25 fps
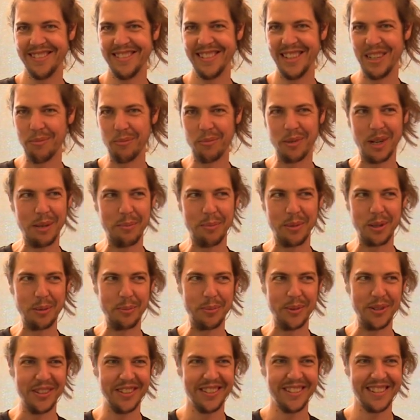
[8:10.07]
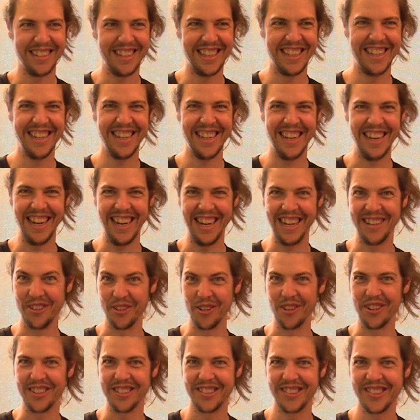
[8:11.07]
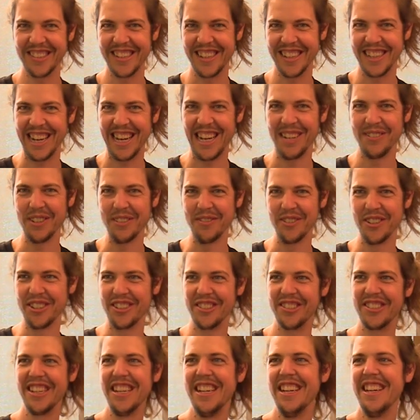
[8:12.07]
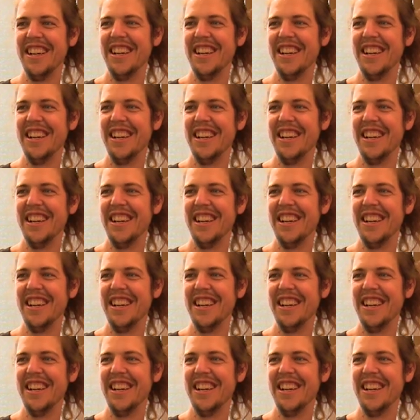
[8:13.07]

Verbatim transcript: and bright purple and orange, cadmium orange.